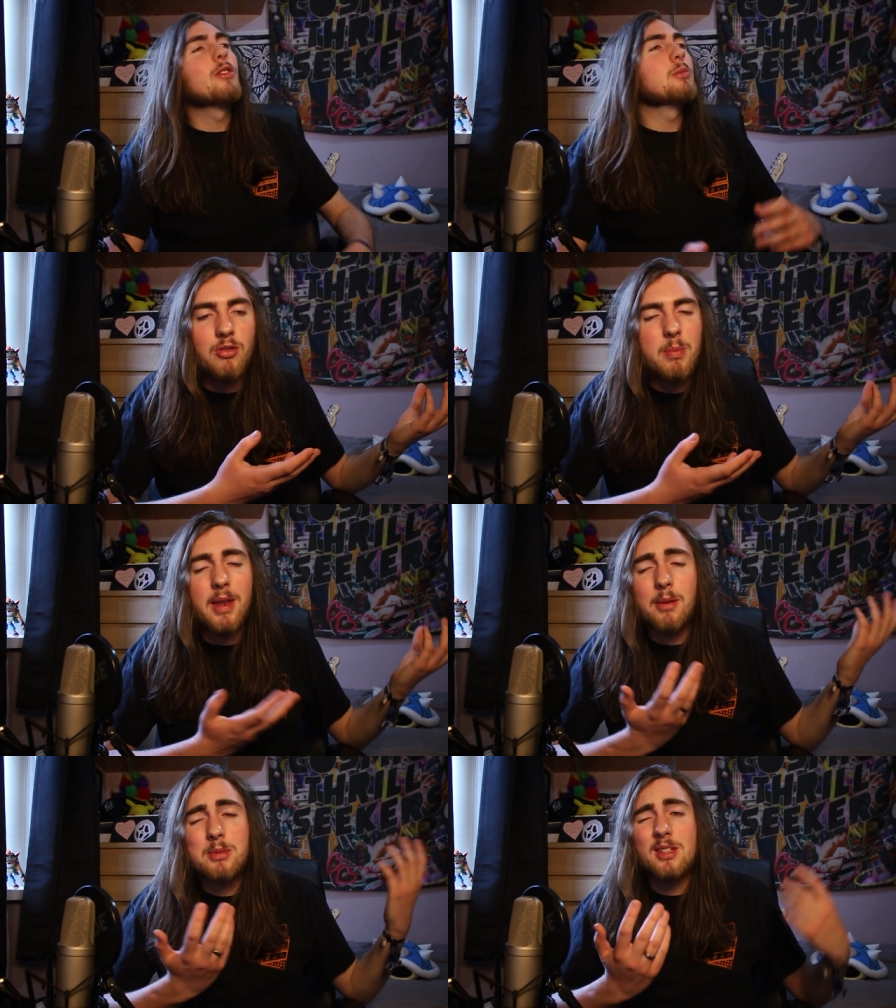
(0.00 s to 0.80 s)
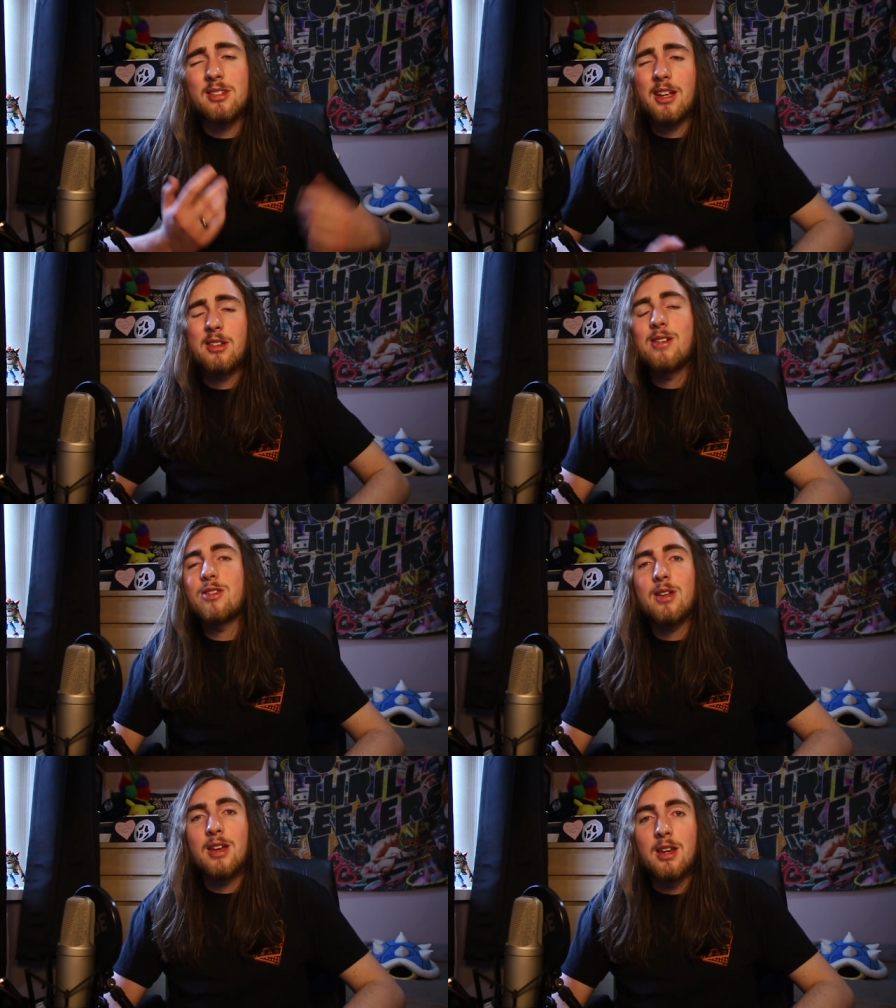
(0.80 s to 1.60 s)
room. We've been up since like
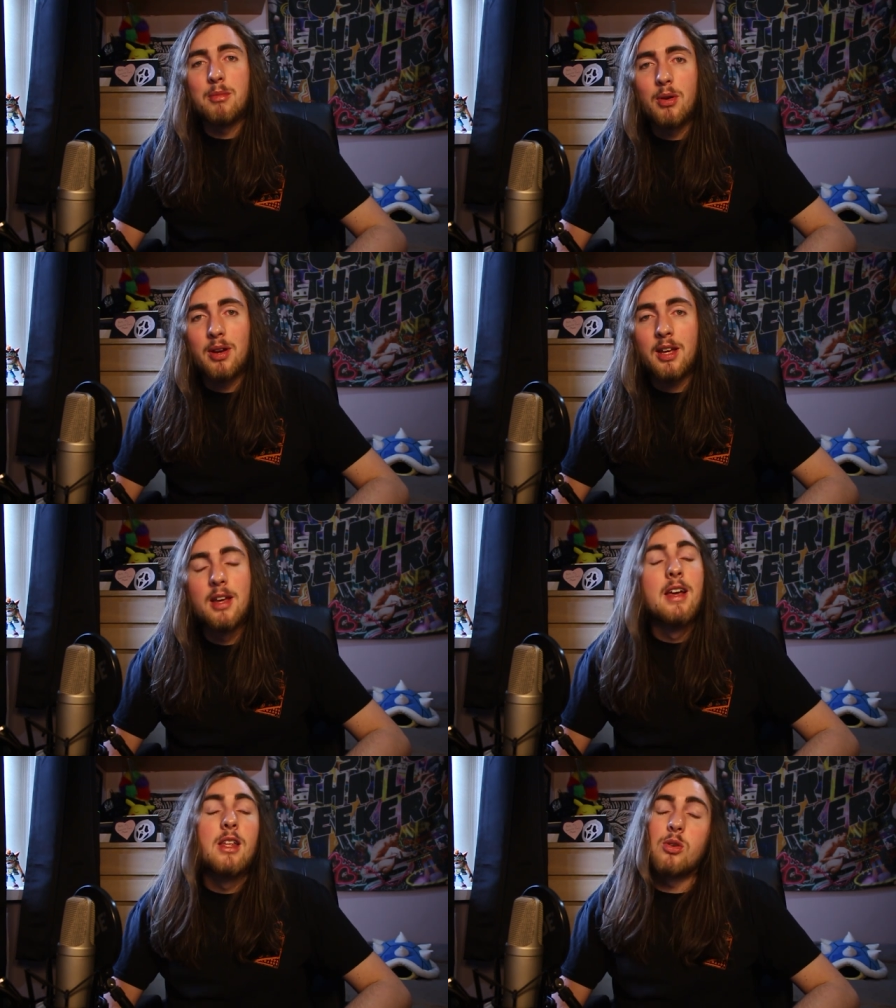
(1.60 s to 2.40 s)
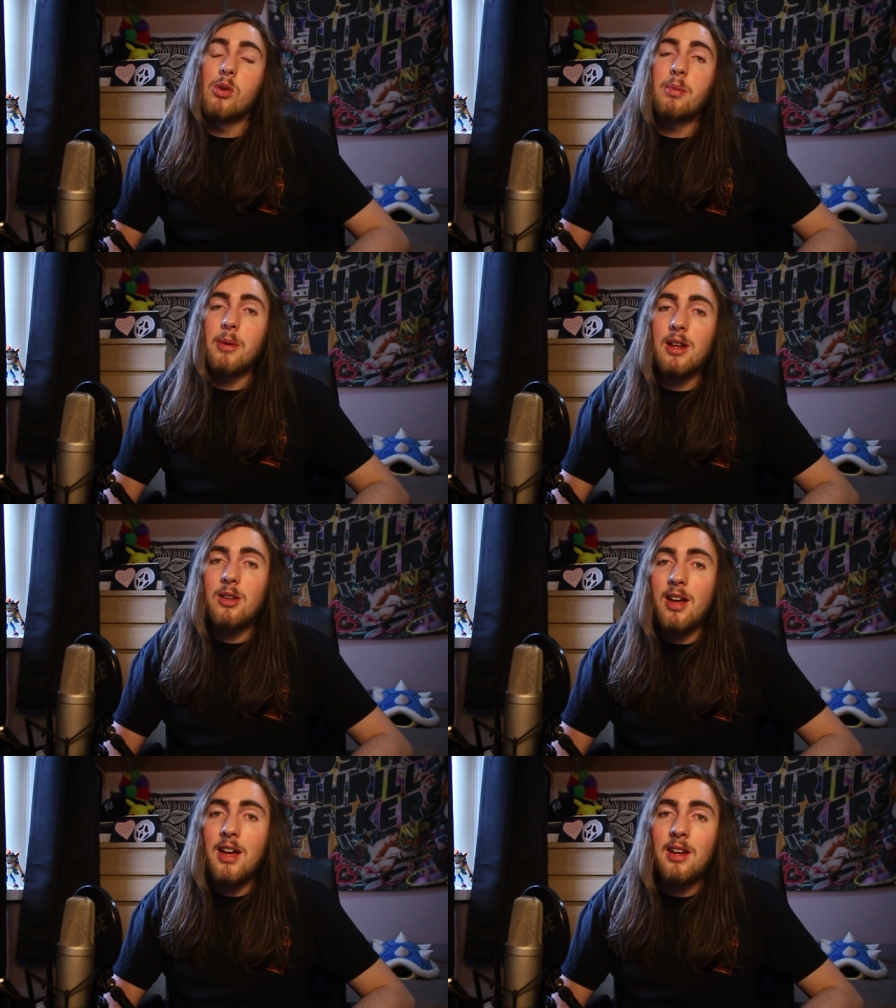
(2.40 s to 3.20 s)
2:30 in the morning, so we were pretty
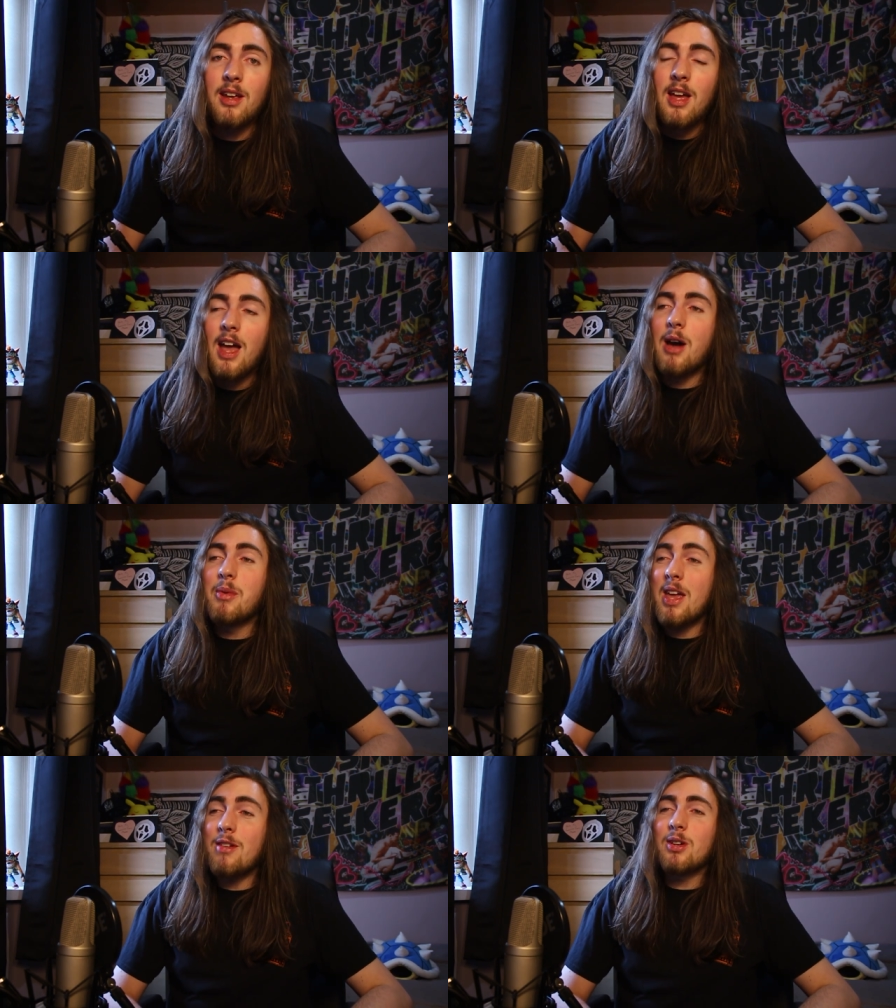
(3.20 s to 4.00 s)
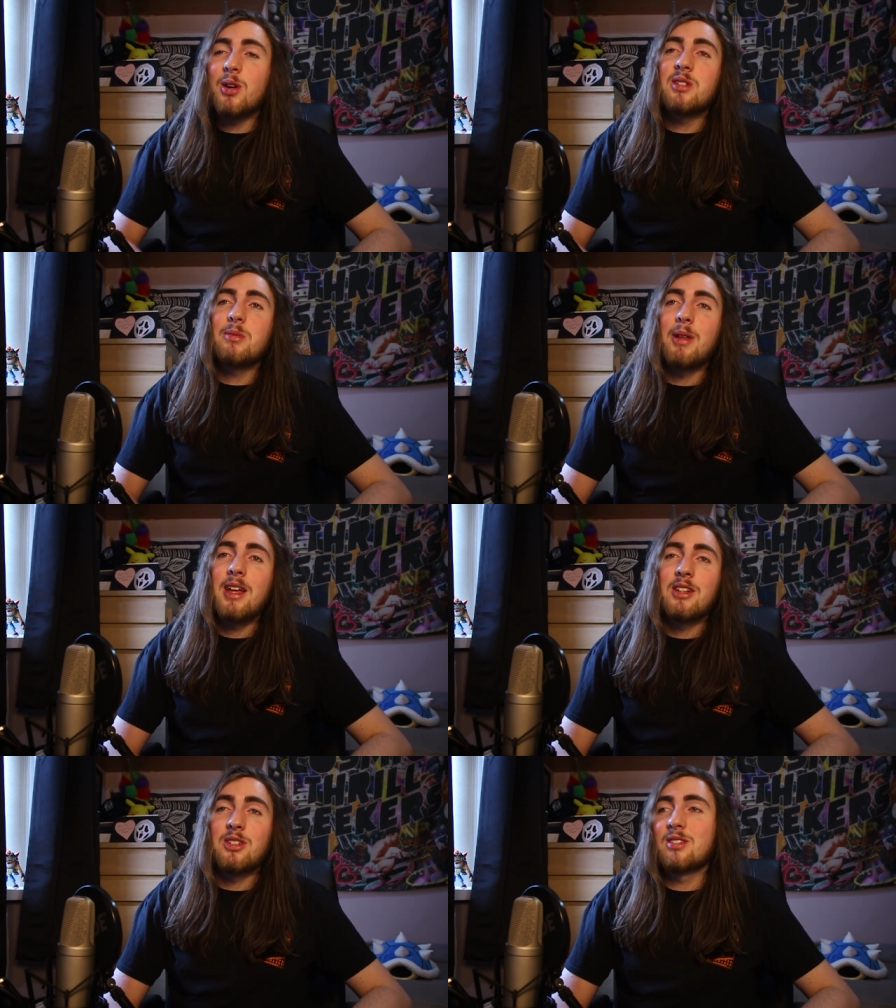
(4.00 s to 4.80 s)
tired, and we even
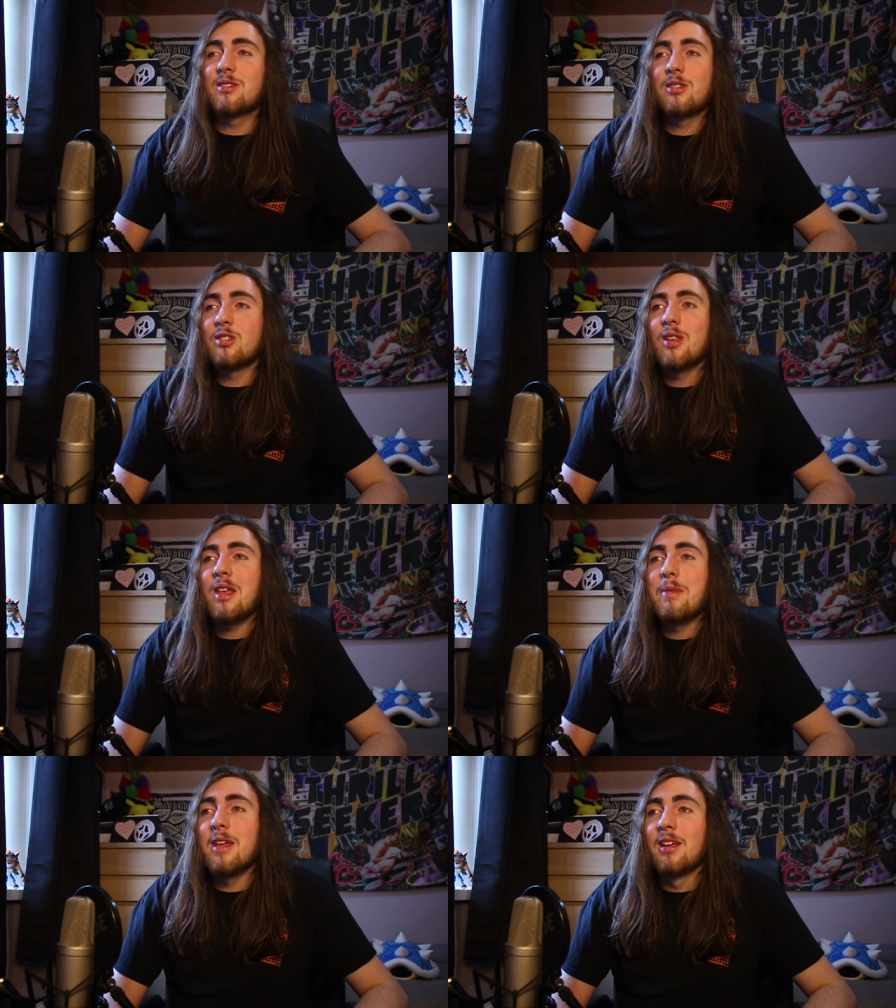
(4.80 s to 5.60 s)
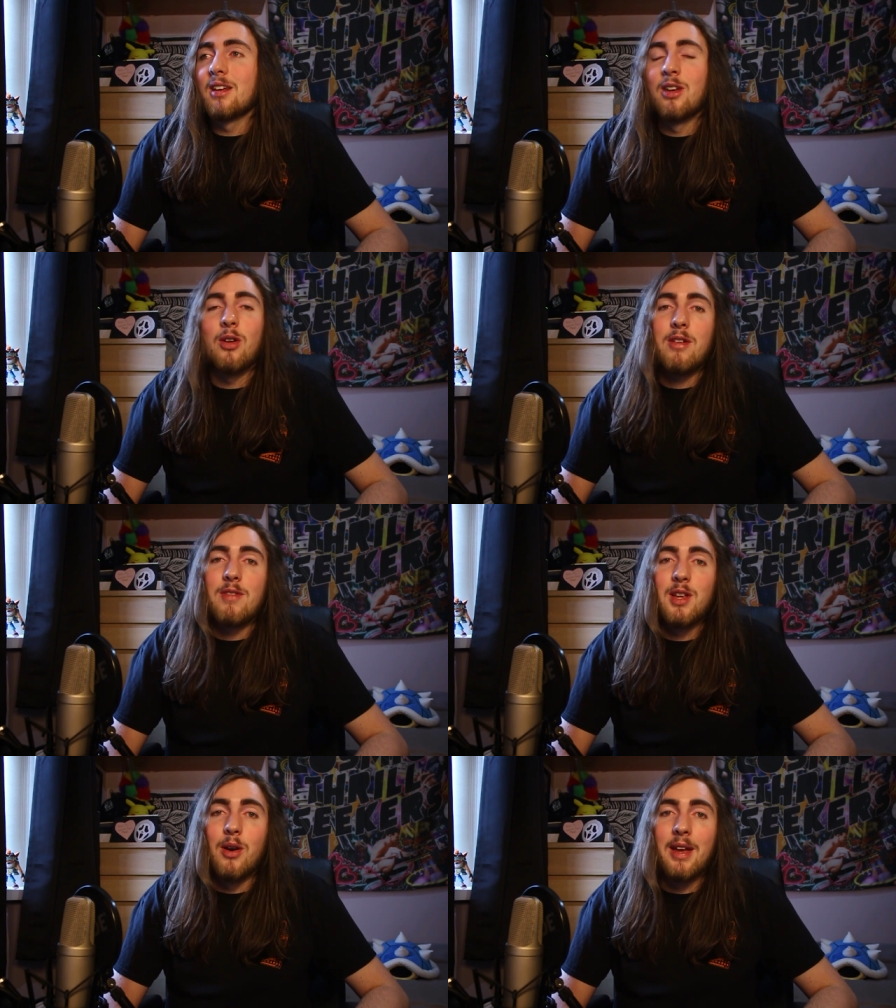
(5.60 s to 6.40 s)
contemplated just sleeping and not
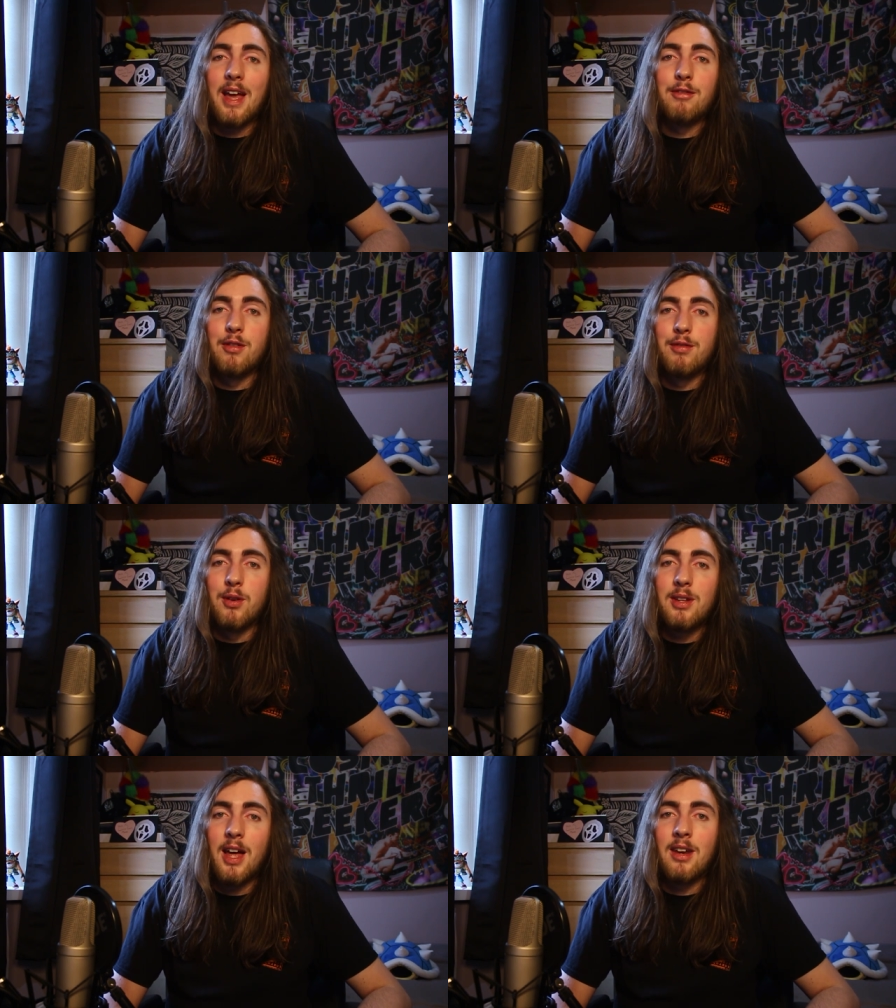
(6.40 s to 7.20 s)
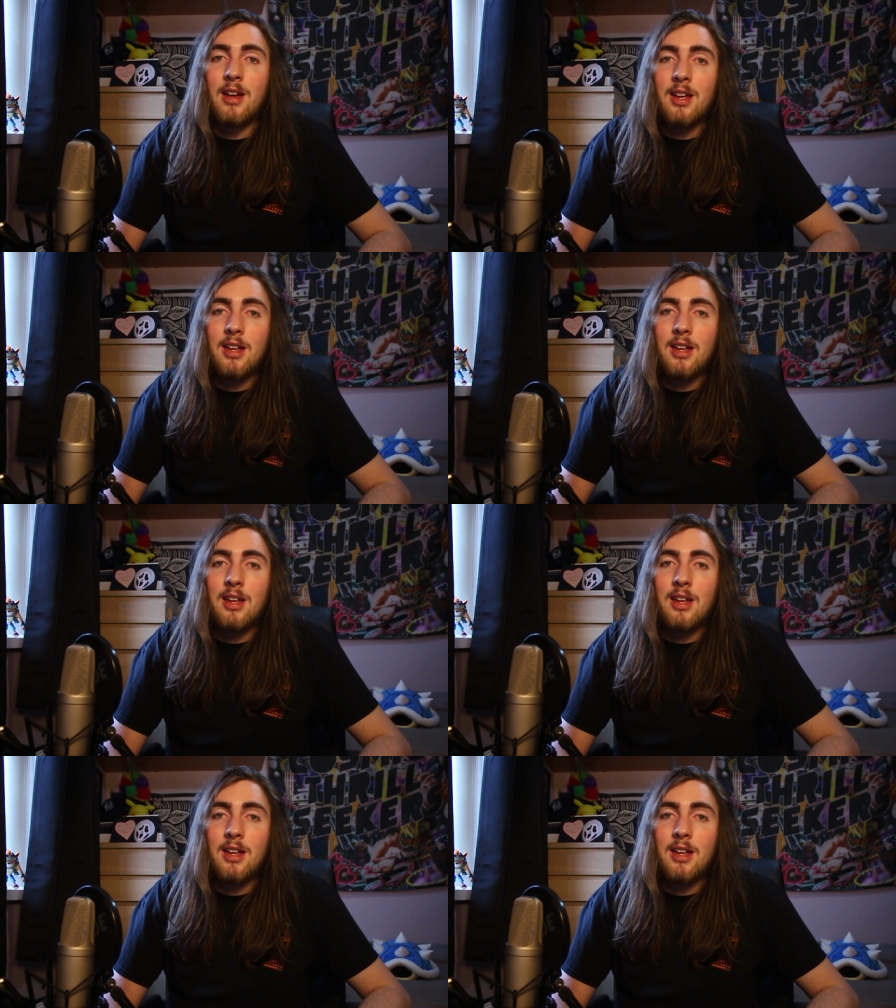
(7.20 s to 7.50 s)
even going out for food that night.